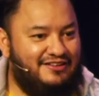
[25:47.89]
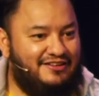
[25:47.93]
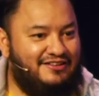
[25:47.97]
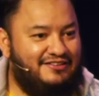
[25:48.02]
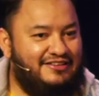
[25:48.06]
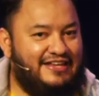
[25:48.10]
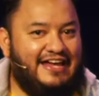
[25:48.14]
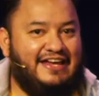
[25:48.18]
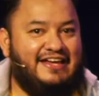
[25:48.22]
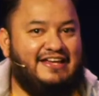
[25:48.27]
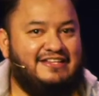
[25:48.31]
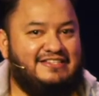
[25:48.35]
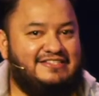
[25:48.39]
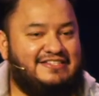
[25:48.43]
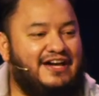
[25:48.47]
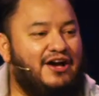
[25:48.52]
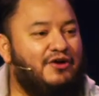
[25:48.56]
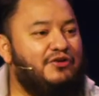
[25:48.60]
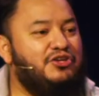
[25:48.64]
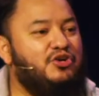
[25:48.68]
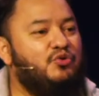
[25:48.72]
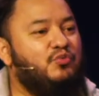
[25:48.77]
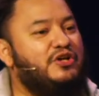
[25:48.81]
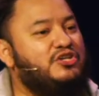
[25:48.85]
They can tell
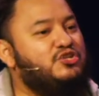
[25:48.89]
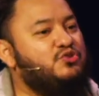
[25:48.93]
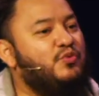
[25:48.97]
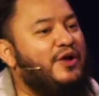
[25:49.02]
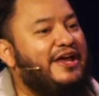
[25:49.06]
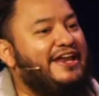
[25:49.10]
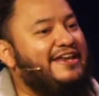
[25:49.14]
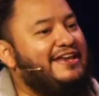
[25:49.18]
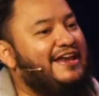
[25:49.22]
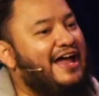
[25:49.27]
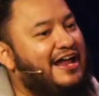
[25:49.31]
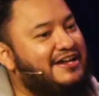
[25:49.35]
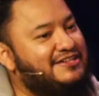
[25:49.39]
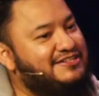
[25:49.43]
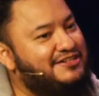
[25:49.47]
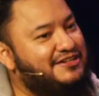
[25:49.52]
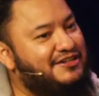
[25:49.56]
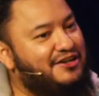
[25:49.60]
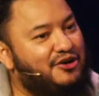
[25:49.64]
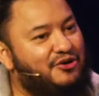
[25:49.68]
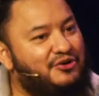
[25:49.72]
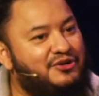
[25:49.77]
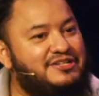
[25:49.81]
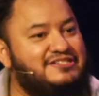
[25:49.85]
you which way not to
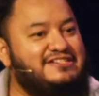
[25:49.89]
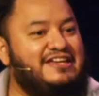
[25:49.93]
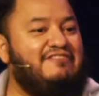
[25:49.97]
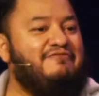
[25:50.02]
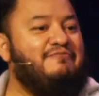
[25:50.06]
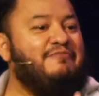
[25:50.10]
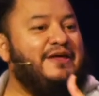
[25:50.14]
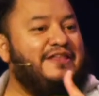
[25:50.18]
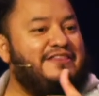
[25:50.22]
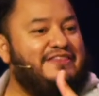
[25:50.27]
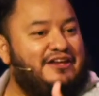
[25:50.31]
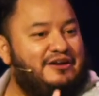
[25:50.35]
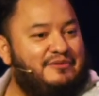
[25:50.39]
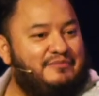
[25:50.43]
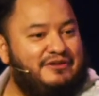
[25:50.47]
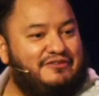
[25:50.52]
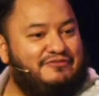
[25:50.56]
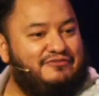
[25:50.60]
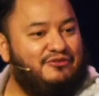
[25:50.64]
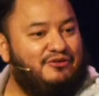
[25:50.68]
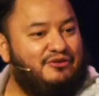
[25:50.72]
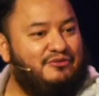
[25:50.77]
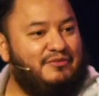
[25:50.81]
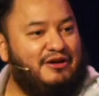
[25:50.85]
go because they've been there
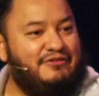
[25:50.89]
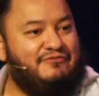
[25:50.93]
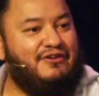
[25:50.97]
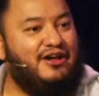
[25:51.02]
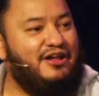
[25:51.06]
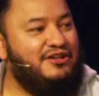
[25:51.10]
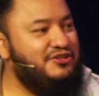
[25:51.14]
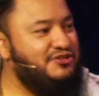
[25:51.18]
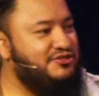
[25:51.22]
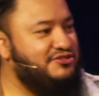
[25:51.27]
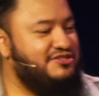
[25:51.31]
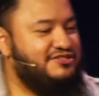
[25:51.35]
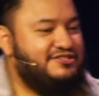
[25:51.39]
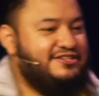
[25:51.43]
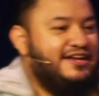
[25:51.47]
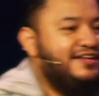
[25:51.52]
before. My father used to say